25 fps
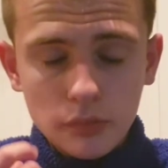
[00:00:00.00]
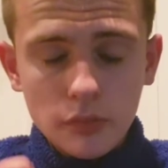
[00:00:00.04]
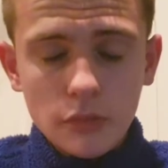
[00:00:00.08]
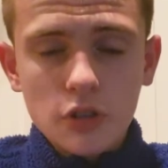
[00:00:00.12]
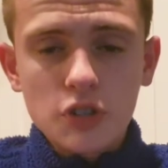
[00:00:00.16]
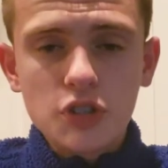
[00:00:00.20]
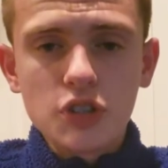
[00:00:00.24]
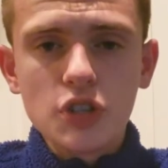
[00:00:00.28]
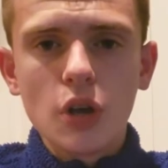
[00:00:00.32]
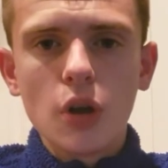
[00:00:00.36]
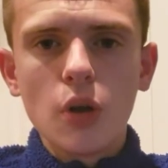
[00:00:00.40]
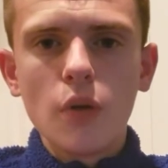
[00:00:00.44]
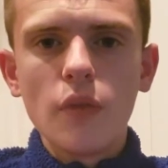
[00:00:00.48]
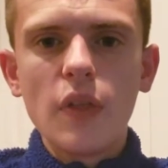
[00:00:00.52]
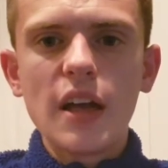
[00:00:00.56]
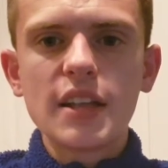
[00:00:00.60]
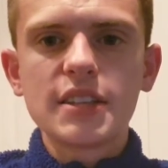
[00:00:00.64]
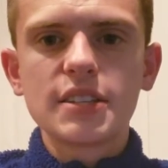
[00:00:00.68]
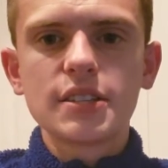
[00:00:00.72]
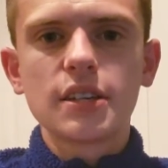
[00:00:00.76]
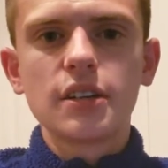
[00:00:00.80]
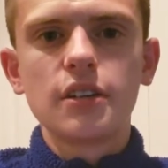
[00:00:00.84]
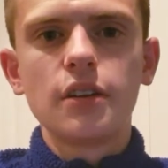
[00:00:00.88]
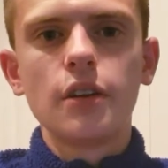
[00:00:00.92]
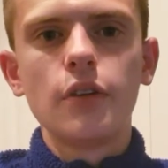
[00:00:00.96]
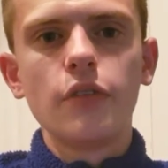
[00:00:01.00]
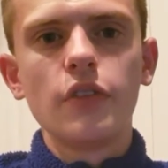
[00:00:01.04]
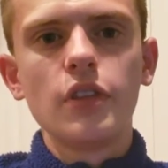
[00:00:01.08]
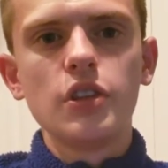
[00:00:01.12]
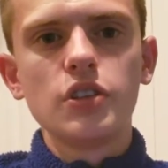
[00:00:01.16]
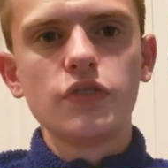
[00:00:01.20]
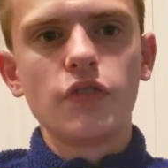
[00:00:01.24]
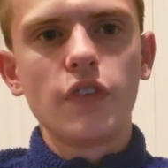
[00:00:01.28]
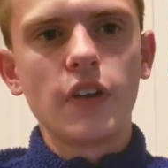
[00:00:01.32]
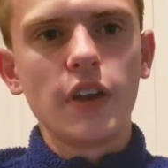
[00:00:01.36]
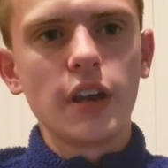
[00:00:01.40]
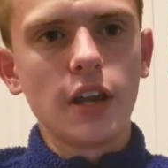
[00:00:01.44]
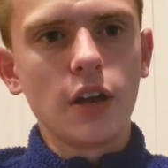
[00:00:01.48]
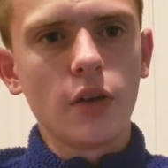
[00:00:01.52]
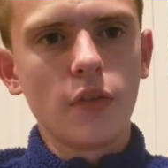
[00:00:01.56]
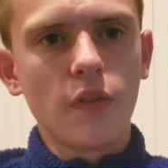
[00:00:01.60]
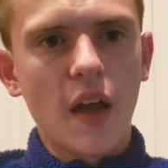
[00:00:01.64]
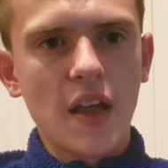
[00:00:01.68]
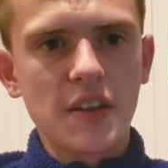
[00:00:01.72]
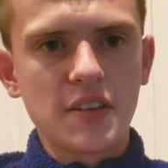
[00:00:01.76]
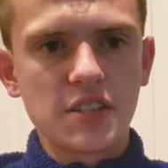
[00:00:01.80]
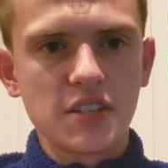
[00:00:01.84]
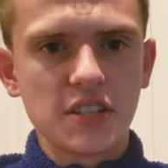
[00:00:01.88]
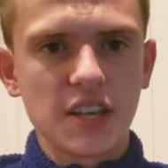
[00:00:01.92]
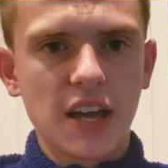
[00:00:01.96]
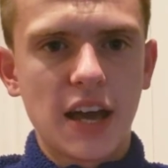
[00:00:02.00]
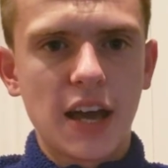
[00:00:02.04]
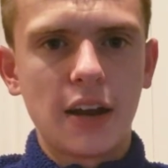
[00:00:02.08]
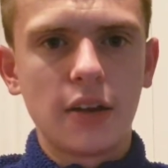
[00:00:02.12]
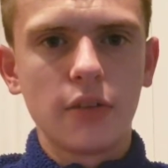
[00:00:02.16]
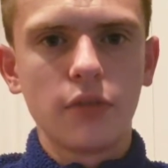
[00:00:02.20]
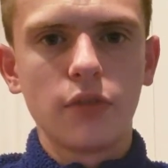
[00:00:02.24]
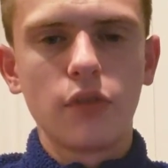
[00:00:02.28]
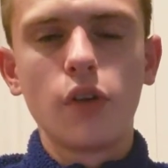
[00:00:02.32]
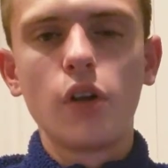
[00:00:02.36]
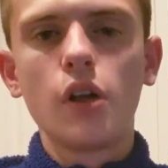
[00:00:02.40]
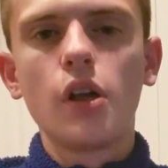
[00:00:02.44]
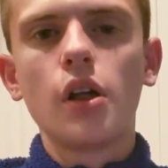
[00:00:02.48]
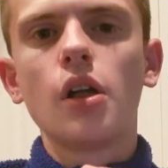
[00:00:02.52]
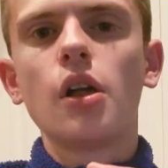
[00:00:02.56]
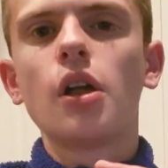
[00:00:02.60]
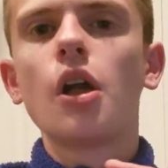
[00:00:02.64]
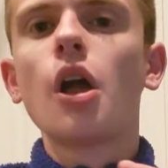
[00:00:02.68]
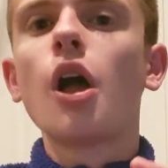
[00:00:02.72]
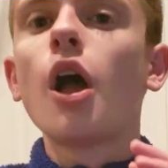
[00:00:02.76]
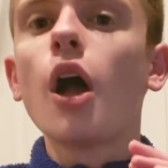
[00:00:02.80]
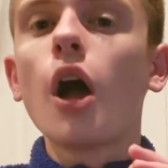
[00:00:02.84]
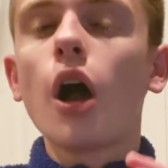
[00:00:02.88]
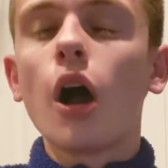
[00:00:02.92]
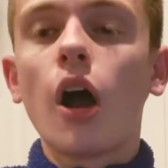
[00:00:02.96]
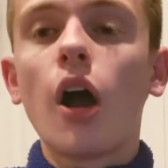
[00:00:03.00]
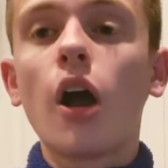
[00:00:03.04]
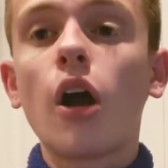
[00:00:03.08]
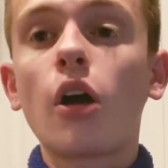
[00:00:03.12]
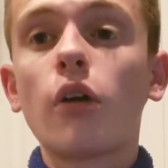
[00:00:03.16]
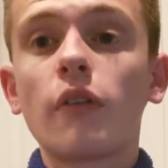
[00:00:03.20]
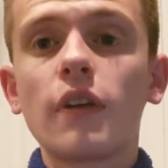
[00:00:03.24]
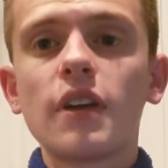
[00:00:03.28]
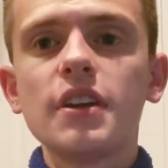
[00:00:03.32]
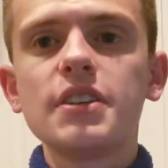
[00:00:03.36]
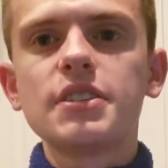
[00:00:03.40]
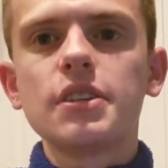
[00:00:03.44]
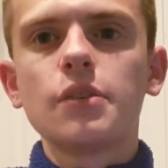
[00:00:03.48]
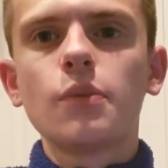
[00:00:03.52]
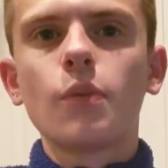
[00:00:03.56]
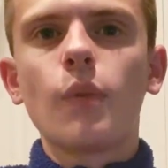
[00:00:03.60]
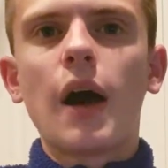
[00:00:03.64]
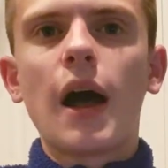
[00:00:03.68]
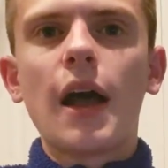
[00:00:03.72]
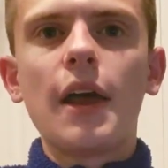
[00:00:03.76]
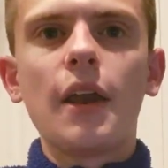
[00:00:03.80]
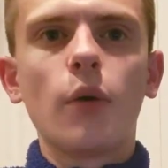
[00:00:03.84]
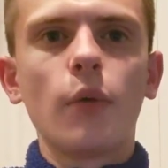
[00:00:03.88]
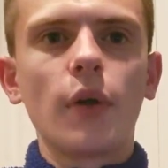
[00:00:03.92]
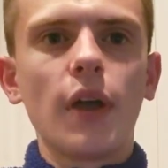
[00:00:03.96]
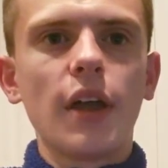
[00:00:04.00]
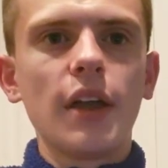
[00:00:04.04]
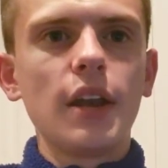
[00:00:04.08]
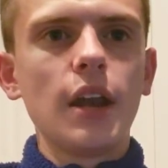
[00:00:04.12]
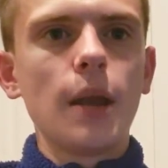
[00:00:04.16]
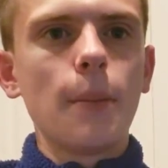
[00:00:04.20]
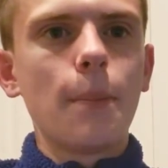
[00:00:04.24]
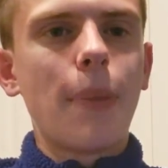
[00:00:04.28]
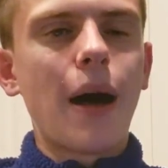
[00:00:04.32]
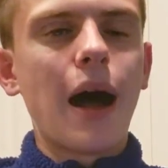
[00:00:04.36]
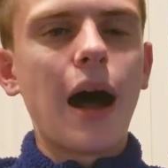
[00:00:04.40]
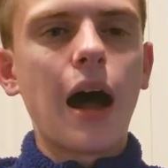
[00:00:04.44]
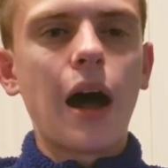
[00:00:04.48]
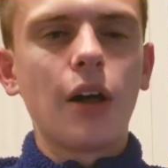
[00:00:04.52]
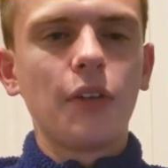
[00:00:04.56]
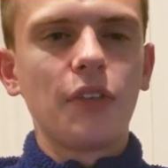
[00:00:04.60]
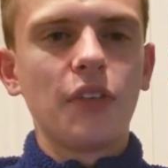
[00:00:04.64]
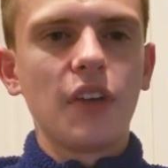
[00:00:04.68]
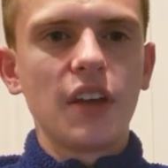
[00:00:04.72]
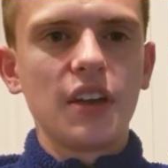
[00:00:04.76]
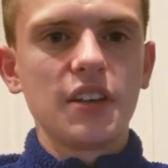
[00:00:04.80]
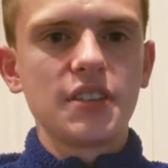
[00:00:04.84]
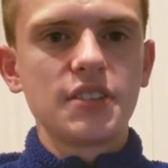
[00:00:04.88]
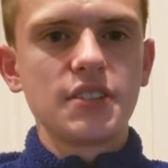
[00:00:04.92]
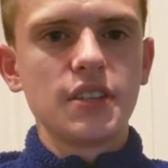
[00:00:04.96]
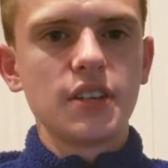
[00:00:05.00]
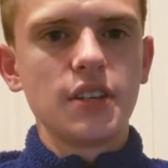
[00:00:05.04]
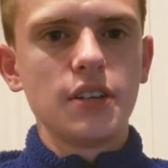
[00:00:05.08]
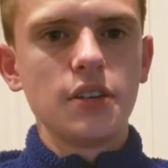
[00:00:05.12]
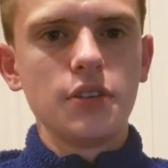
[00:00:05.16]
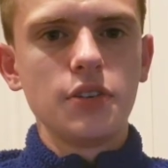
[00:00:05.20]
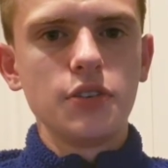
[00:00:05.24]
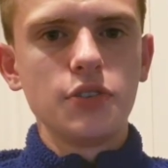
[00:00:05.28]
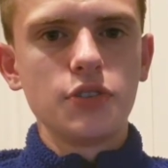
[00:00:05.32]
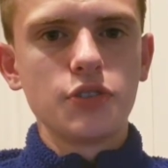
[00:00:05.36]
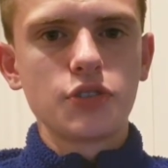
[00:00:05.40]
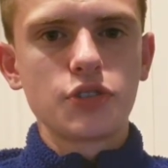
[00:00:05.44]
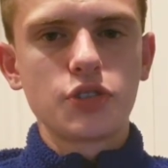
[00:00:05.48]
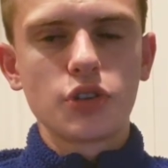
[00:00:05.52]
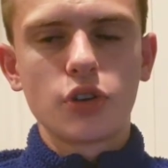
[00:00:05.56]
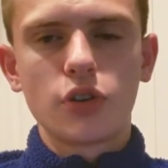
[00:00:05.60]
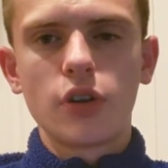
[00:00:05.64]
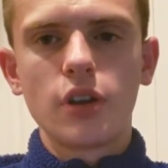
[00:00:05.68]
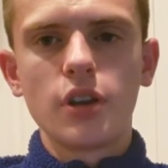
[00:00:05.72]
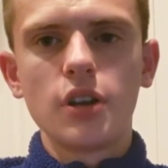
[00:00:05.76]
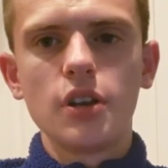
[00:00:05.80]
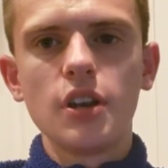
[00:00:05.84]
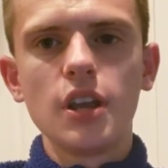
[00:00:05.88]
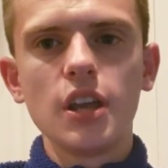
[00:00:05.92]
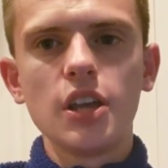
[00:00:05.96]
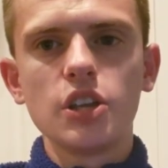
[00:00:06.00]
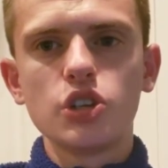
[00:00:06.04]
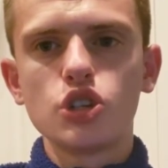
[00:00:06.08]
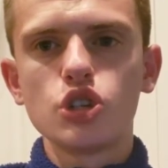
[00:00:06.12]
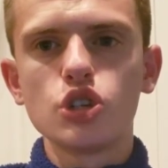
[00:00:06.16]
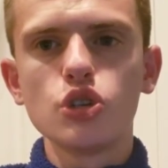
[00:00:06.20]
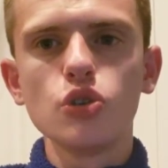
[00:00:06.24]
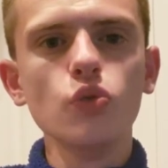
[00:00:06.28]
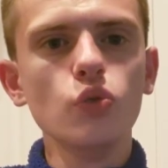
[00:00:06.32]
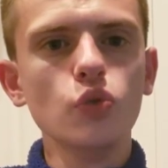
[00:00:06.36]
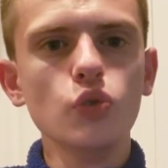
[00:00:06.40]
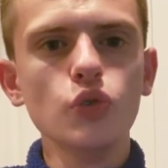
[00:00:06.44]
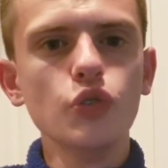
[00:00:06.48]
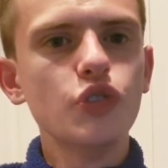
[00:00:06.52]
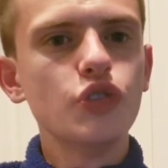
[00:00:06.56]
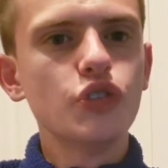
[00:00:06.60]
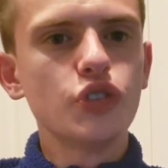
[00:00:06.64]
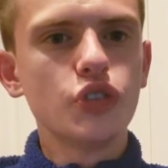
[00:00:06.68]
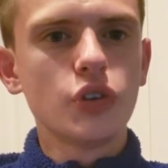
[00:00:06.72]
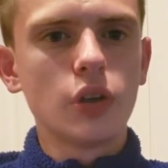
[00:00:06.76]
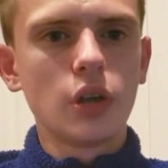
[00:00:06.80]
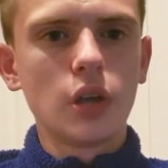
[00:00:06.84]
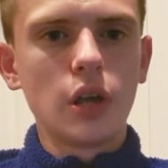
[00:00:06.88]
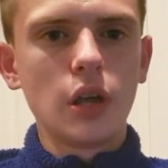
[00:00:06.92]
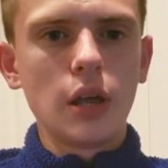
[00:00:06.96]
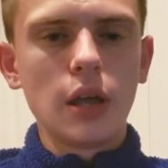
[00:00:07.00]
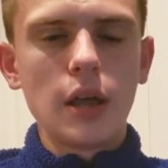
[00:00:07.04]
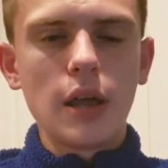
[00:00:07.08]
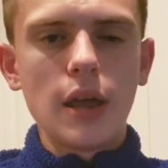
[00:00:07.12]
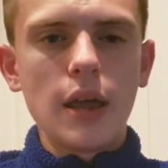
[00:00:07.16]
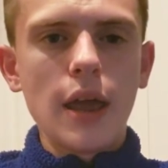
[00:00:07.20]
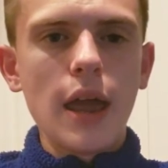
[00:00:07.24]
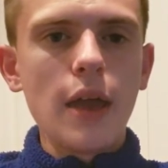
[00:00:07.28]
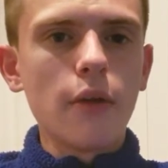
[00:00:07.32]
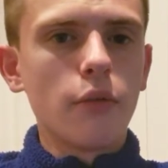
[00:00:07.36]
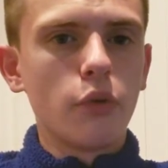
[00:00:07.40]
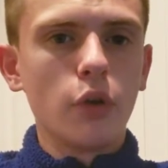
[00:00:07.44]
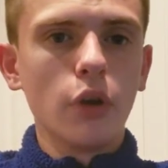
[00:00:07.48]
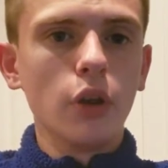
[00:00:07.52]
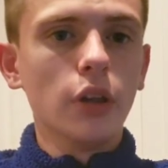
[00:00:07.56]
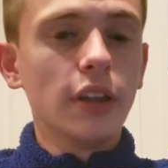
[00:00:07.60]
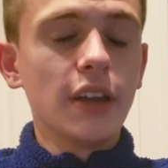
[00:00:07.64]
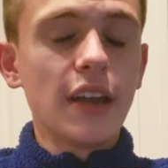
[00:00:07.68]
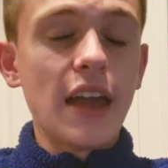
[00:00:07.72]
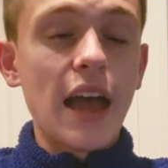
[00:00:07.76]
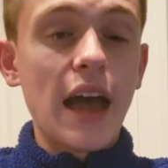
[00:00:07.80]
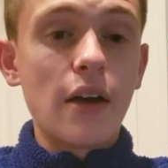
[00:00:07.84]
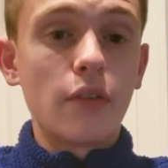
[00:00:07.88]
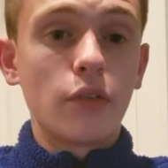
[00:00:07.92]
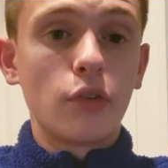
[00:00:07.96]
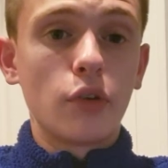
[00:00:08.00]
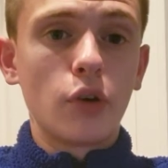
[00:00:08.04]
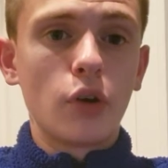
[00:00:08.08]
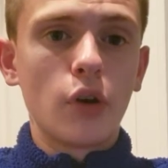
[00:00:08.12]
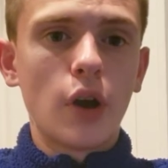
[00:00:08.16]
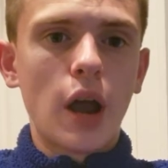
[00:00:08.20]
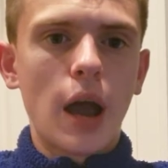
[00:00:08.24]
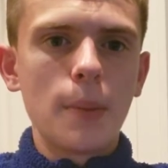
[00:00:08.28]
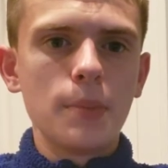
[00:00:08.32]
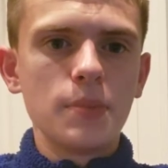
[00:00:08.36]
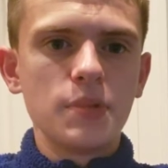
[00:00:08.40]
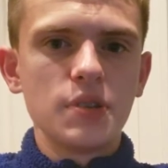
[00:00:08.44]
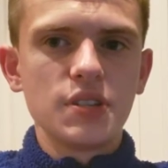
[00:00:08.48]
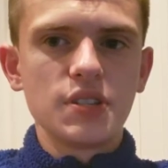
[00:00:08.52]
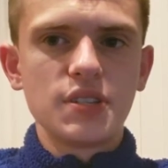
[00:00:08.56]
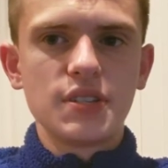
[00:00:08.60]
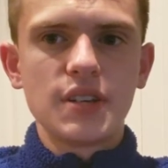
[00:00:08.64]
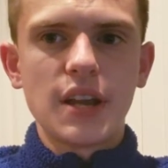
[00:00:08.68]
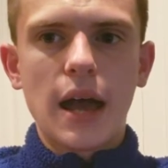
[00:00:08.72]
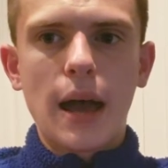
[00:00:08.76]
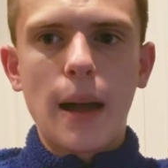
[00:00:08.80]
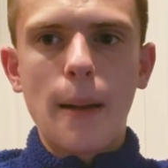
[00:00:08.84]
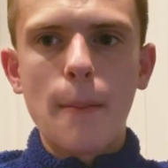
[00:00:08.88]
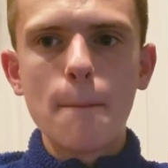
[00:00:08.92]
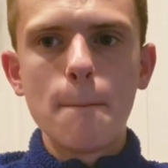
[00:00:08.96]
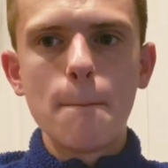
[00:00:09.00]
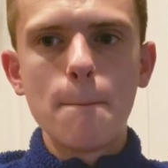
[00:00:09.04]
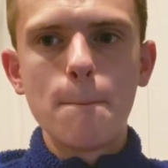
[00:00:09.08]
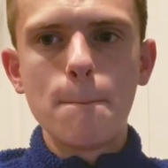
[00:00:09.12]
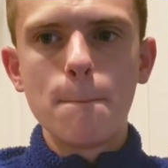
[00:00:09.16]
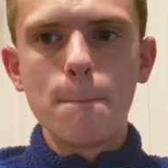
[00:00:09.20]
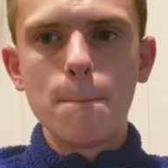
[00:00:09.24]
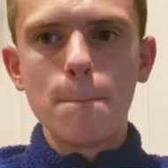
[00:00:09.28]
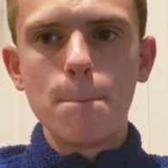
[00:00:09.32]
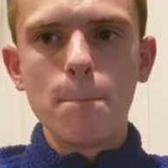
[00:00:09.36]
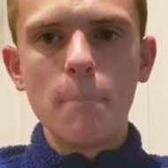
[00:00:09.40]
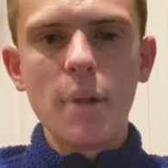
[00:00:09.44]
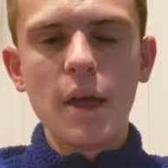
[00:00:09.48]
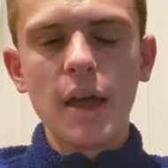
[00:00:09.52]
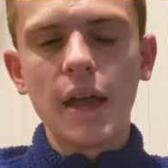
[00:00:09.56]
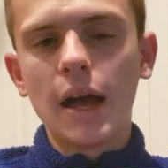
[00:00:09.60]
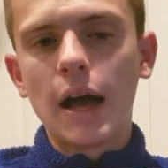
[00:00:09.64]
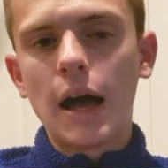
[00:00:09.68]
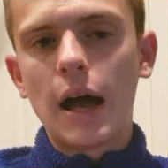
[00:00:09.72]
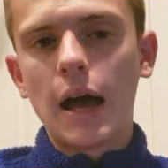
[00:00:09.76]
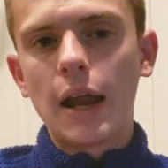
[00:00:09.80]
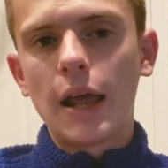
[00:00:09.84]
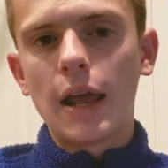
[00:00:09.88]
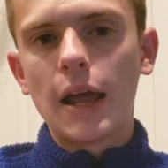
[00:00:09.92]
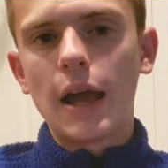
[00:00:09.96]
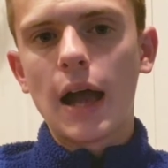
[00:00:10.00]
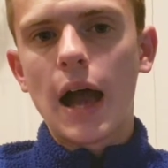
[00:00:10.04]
So that's going to do for this video. That's just kind of a reason why I don't get into politics and certain issues really ever. I'm just not big on it.